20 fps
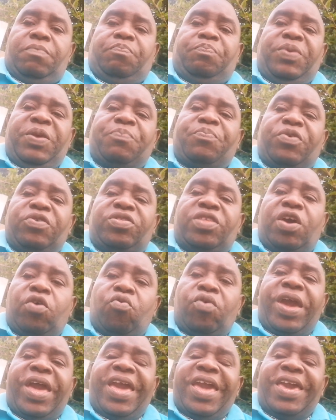people, they
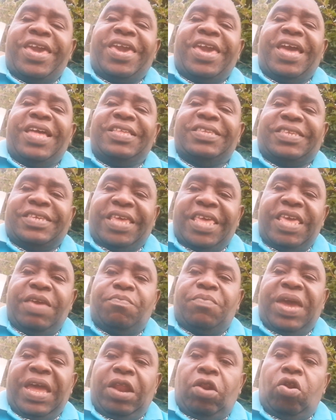were against
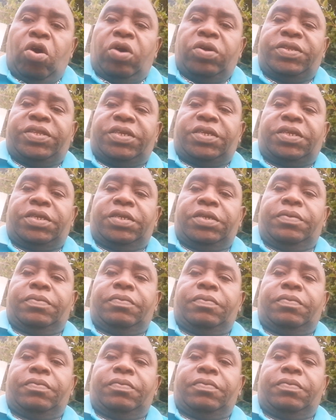him a lot.